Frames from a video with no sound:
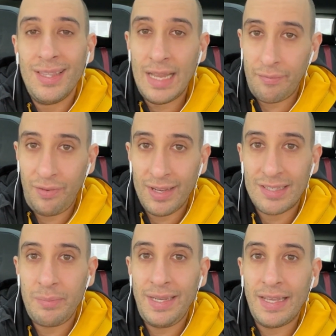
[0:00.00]

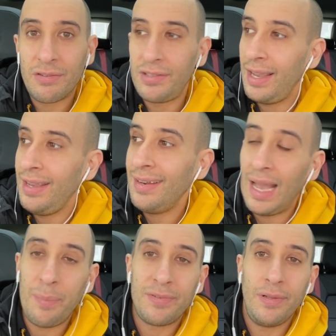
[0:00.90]
Netflix and being entertained?
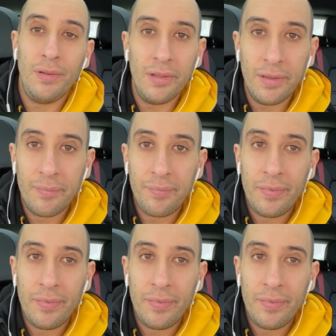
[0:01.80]
Absolutely.